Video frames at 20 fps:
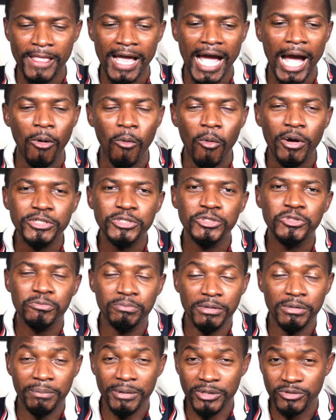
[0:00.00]
I want you to
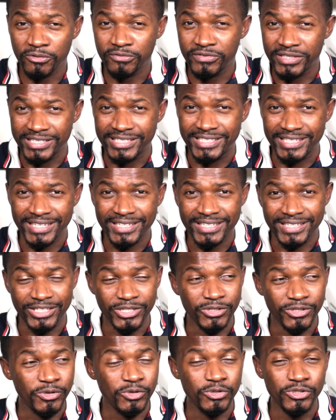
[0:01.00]
be part of the journey.
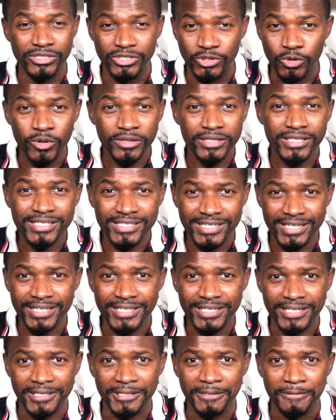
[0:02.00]
You know, join the
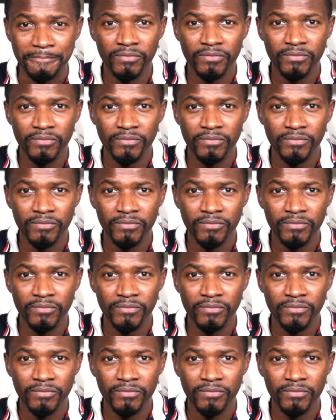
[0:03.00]
journey.